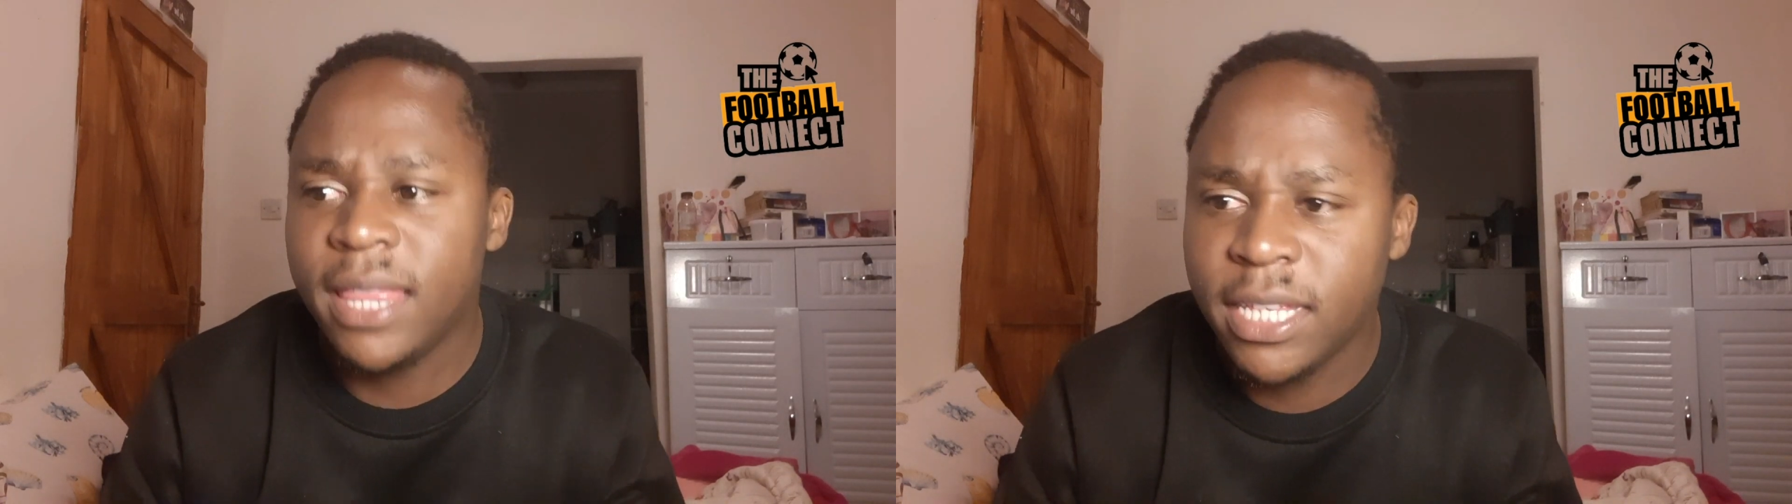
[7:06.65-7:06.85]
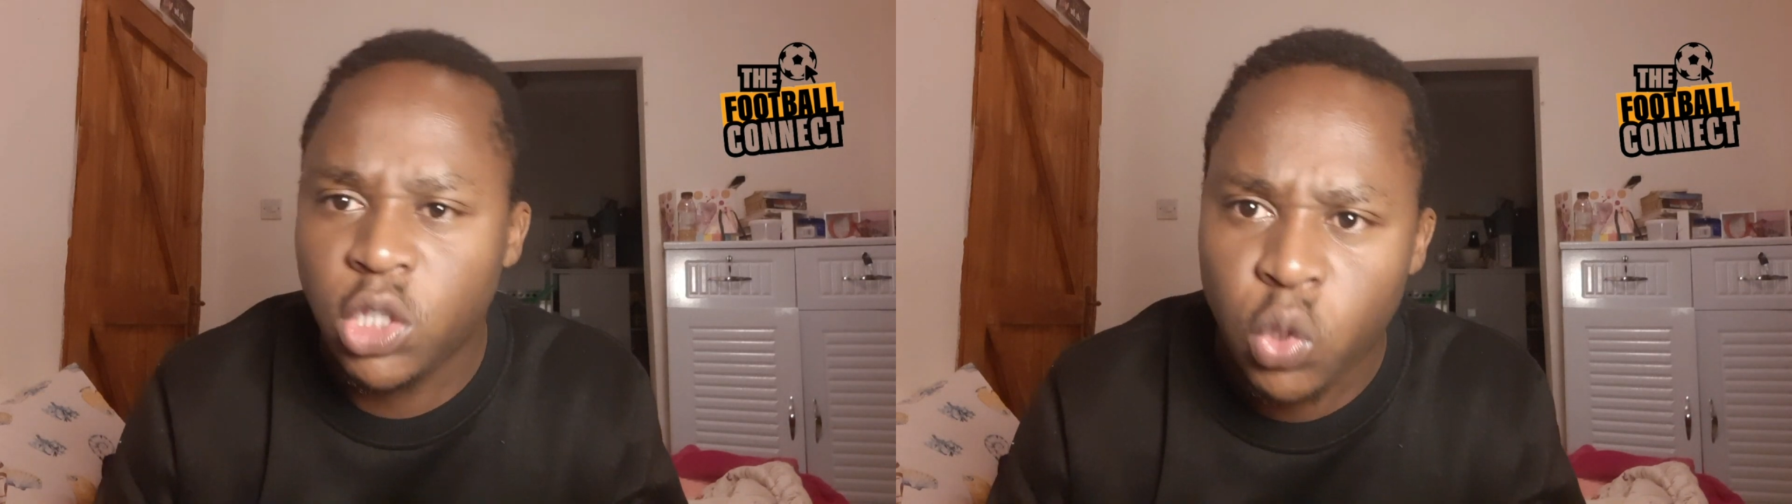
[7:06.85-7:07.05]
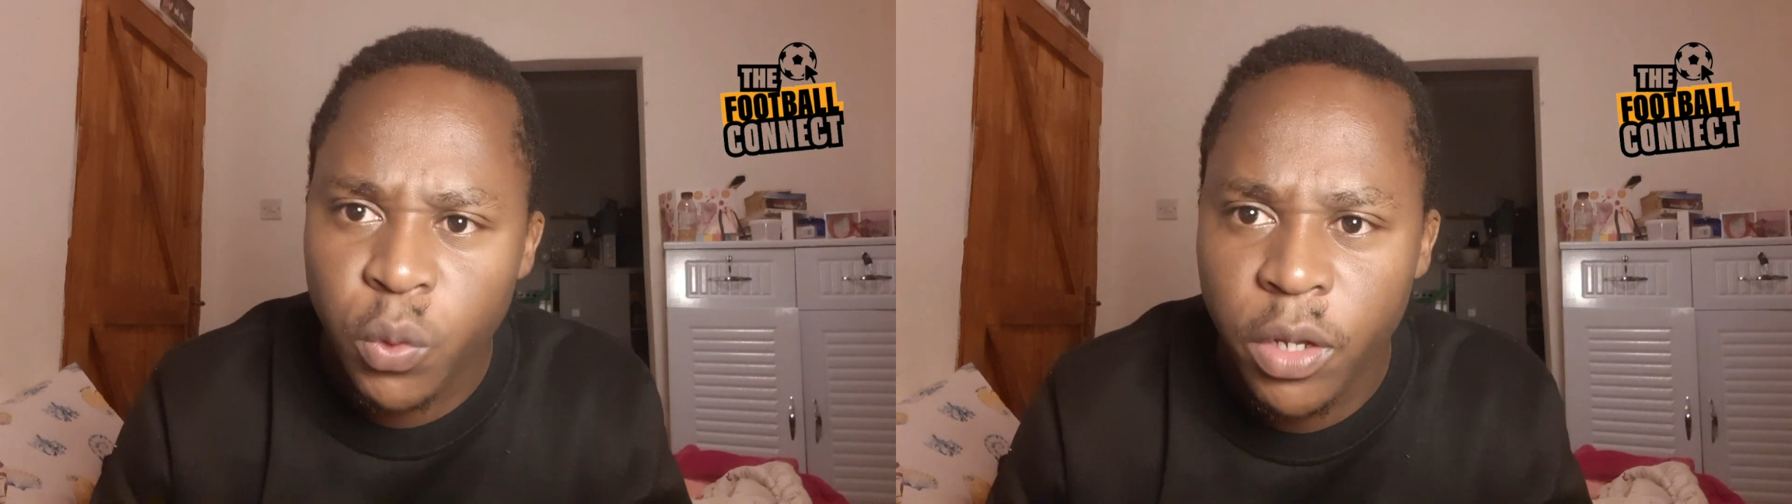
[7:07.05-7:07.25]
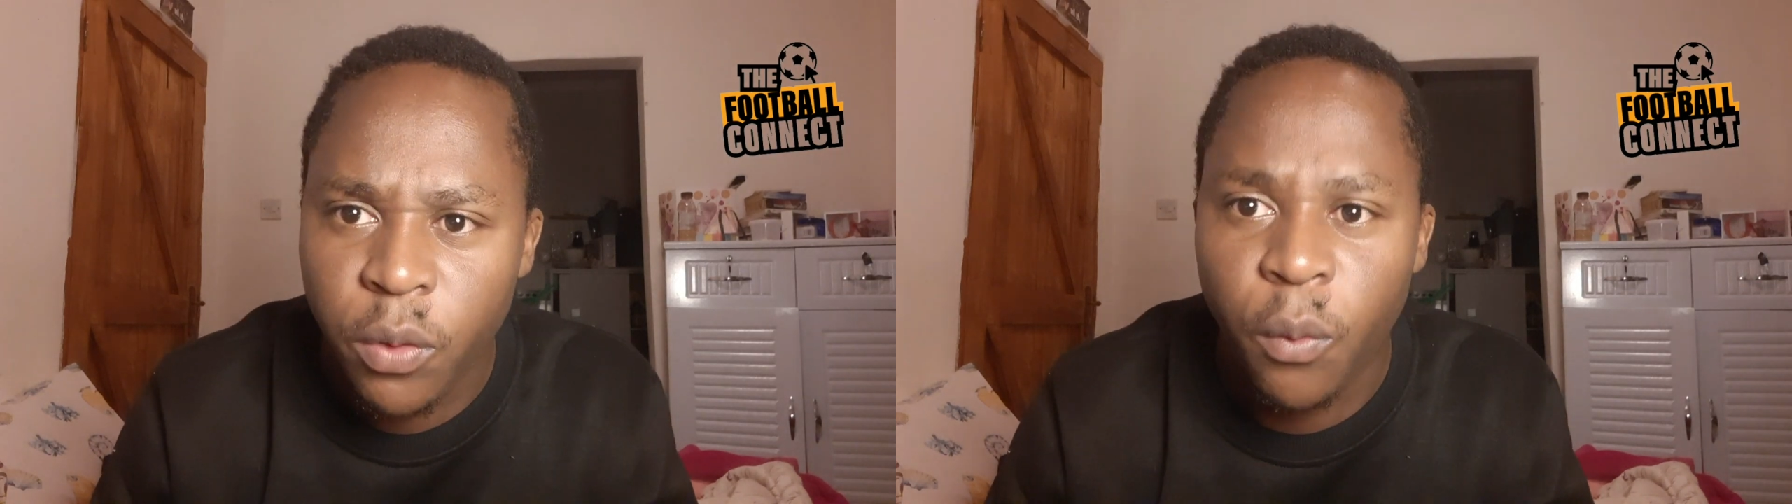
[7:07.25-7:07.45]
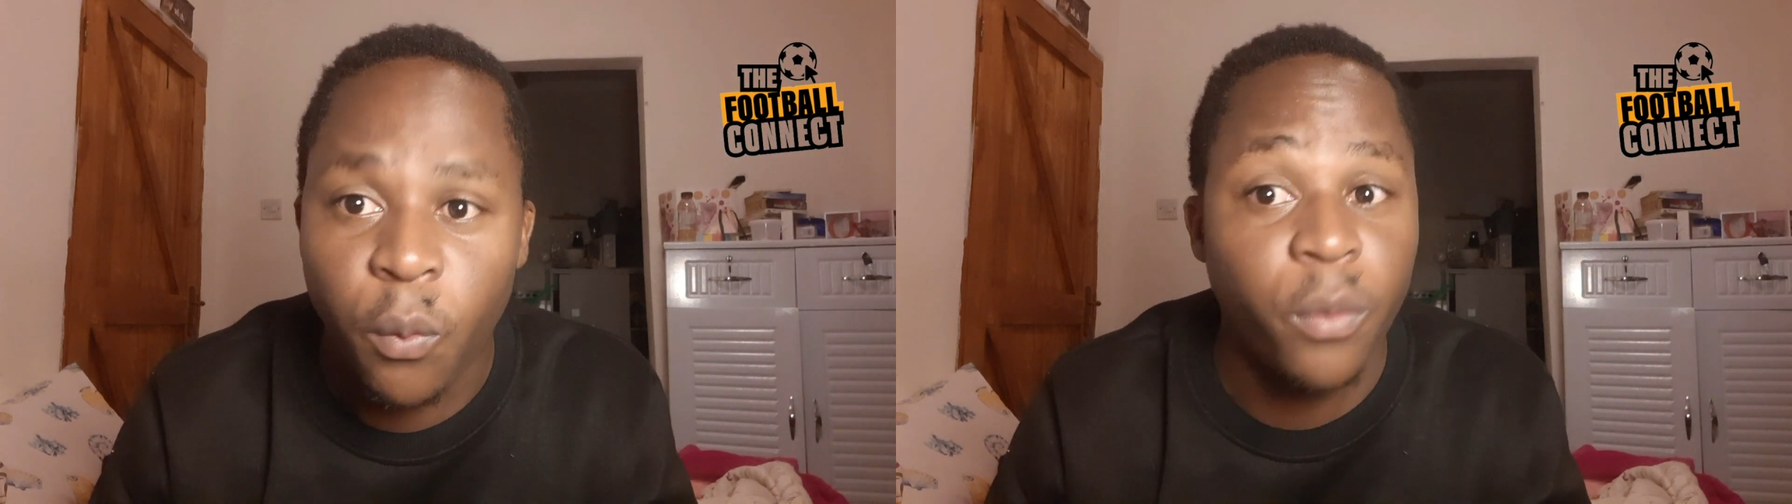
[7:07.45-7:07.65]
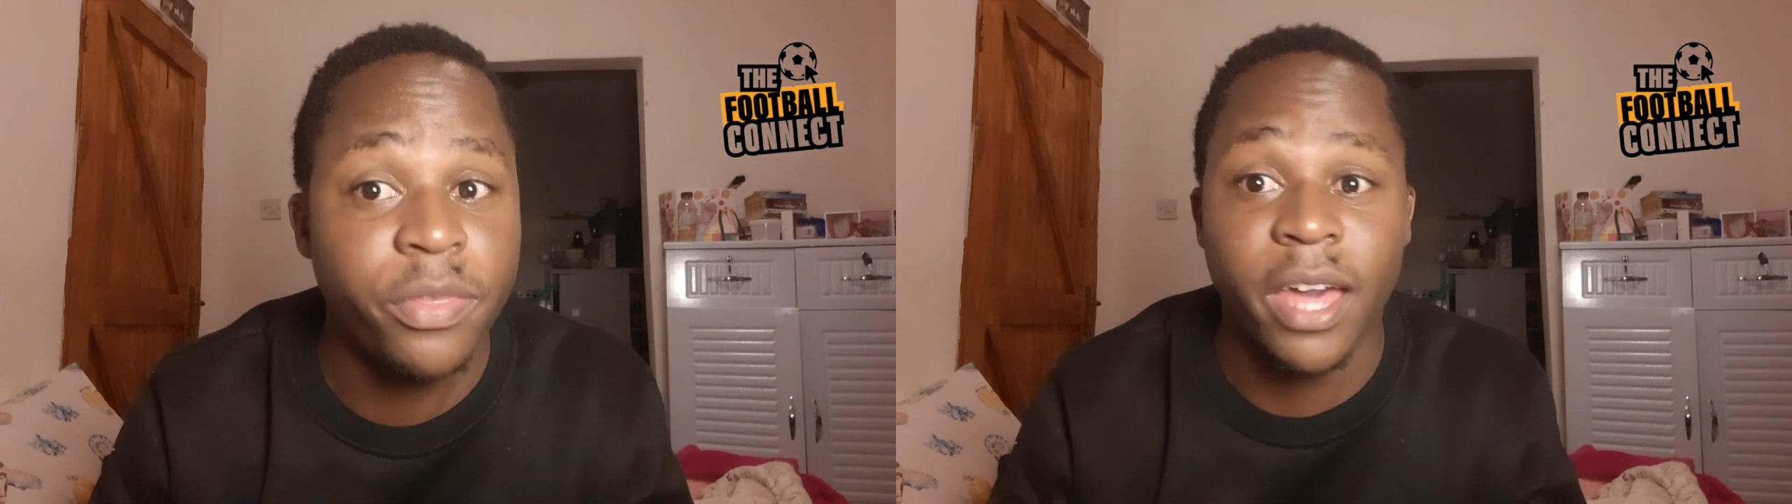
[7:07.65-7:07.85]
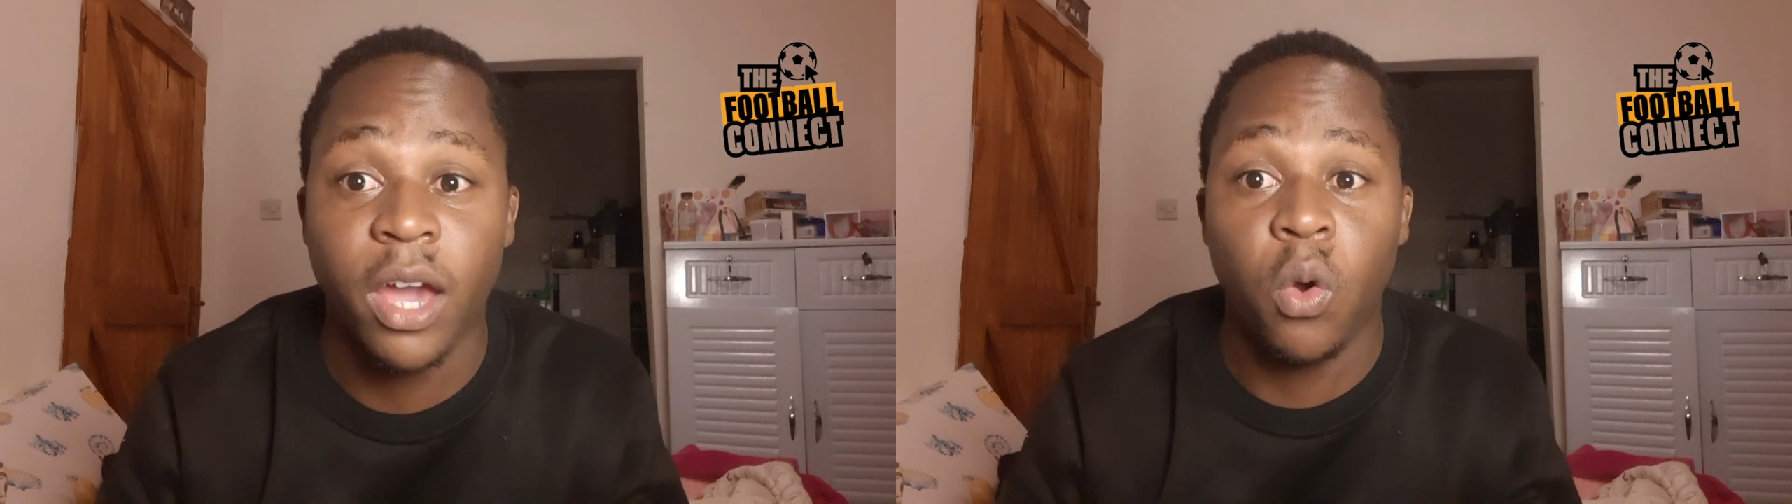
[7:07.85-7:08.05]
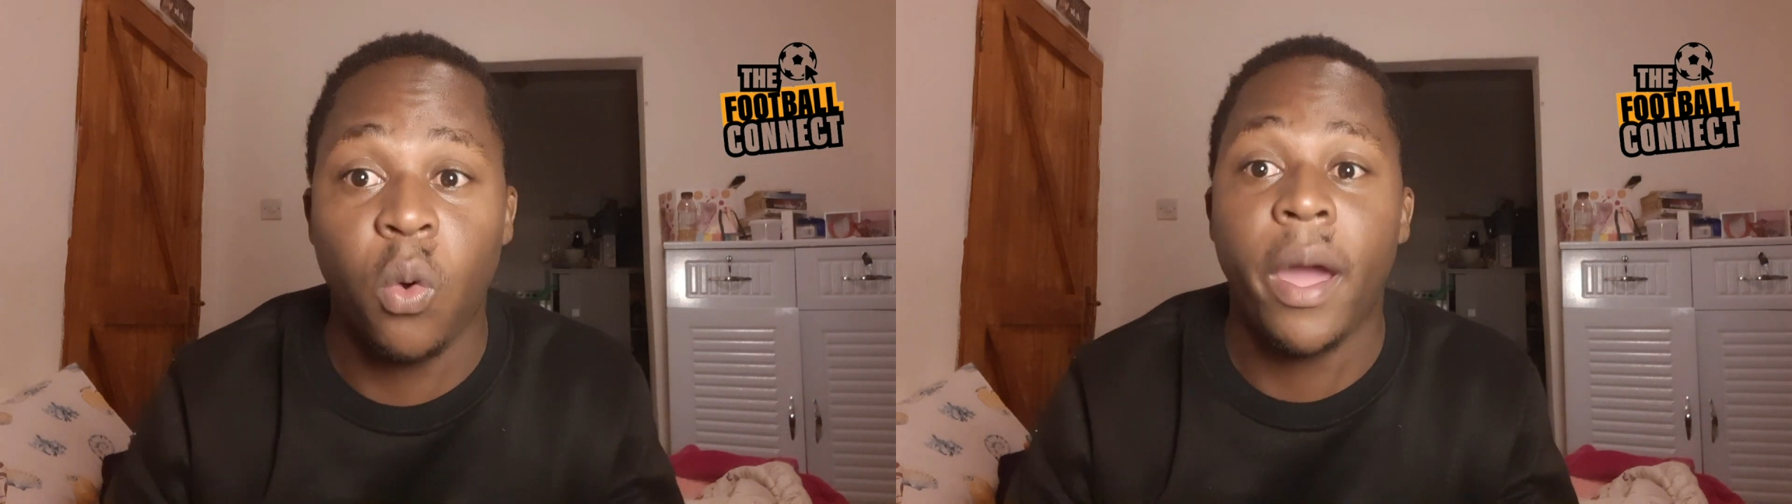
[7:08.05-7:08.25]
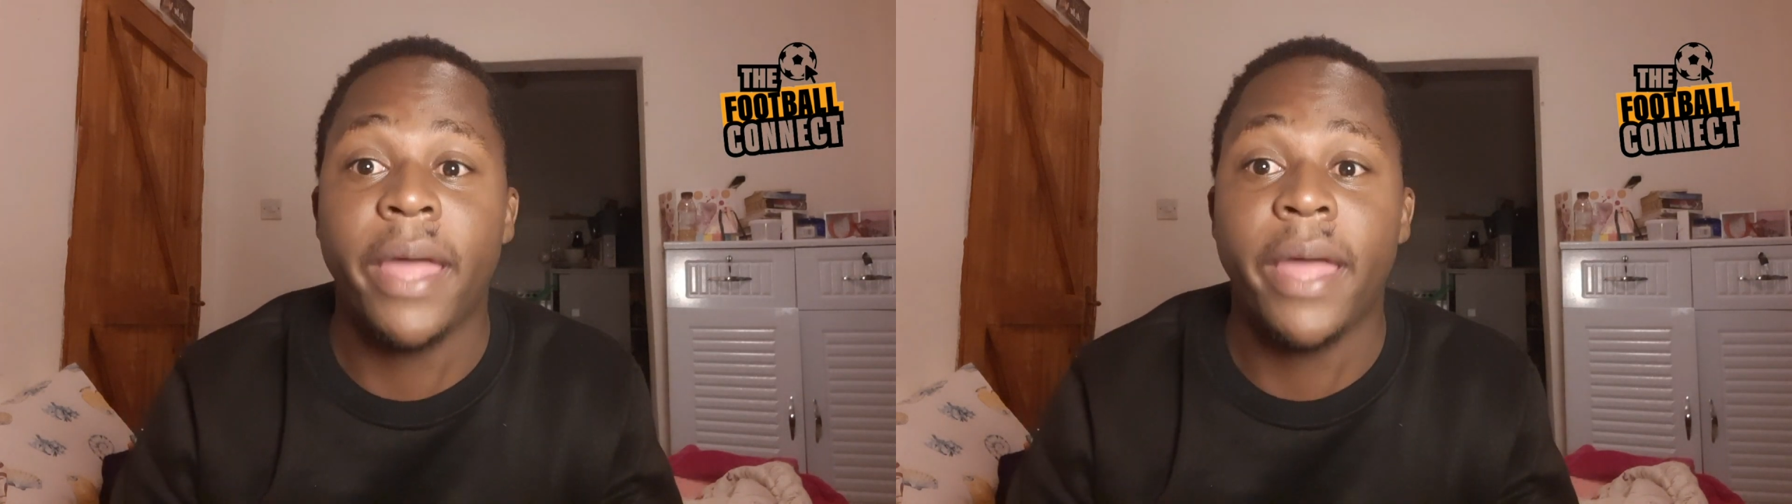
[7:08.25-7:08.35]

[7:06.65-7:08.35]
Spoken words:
it's 2-0 with that goal,